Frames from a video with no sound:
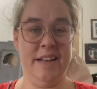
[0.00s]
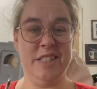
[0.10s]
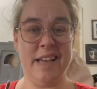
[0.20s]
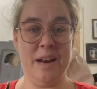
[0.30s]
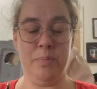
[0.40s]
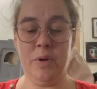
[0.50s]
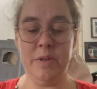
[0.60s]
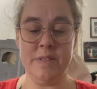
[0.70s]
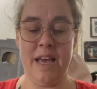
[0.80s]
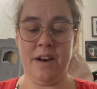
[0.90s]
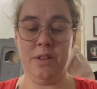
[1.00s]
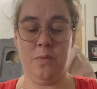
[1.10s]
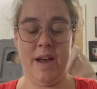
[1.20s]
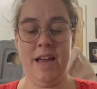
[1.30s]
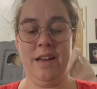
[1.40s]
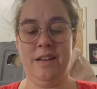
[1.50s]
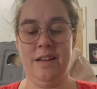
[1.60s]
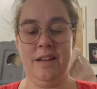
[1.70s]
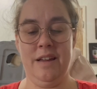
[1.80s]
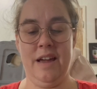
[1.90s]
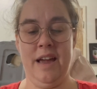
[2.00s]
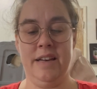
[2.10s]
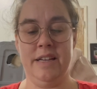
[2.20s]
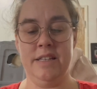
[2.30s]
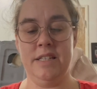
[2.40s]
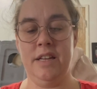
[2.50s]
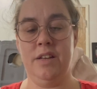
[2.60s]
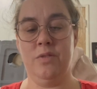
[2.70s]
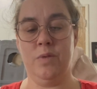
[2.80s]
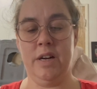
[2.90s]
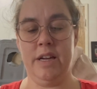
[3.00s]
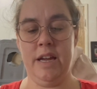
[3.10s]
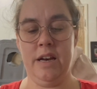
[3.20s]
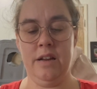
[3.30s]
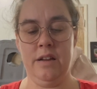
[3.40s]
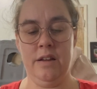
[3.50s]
just kind of pull those out of the way and continue working